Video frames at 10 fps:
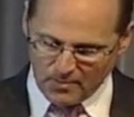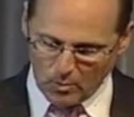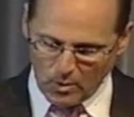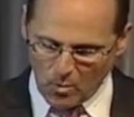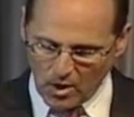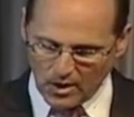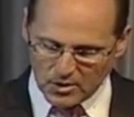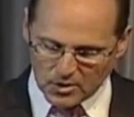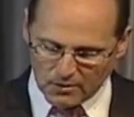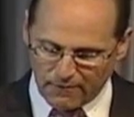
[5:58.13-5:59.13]
we wanted
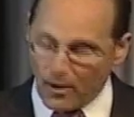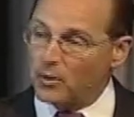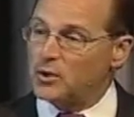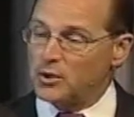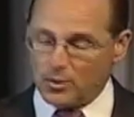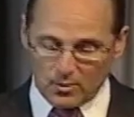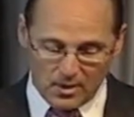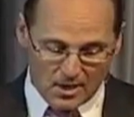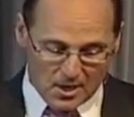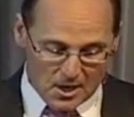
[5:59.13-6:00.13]
just to focus you
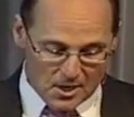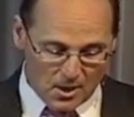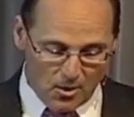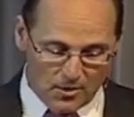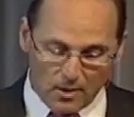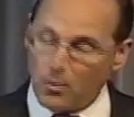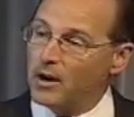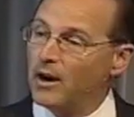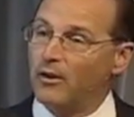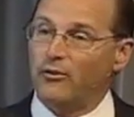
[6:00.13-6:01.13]
knowing that we're
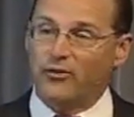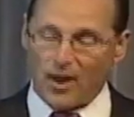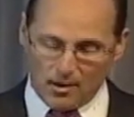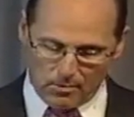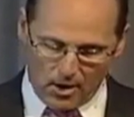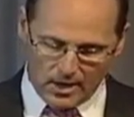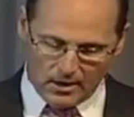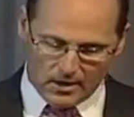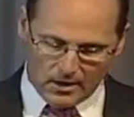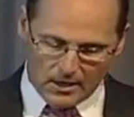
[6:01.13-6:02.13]
here to celebrate
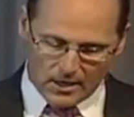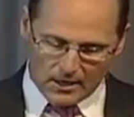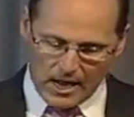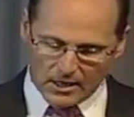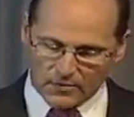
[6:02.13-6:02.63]
God's